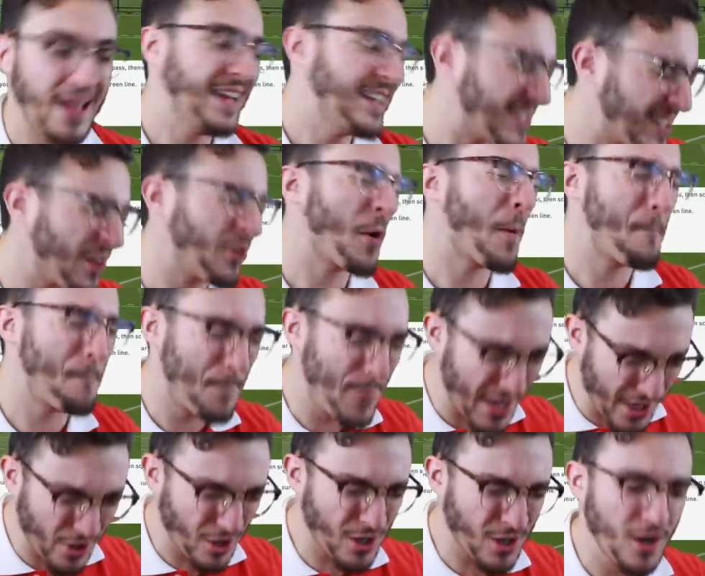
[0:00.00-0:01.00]
Is there a
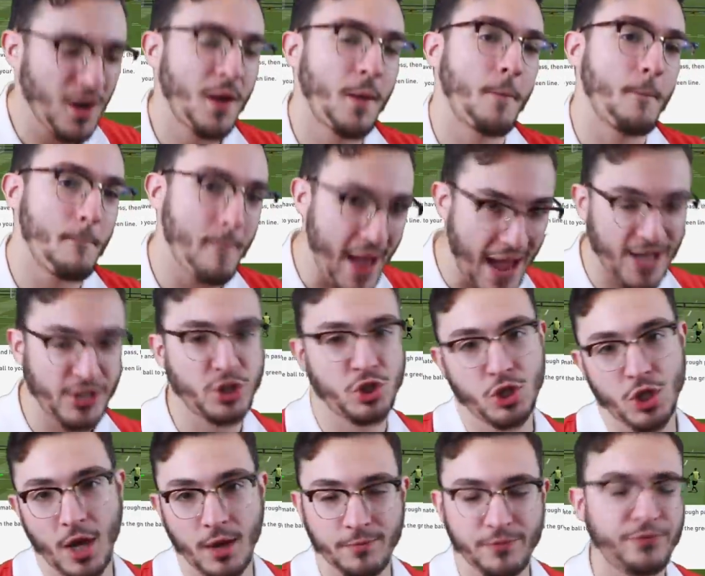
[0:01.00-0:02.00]
bigger
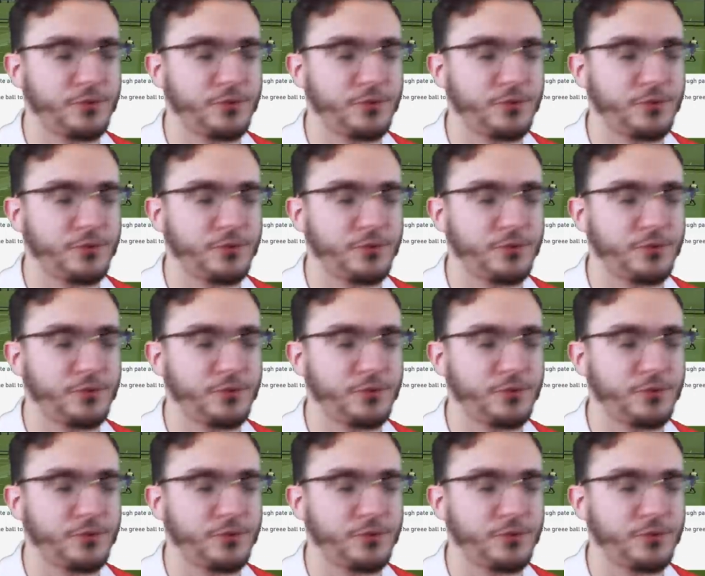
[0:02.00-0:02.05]
matchup?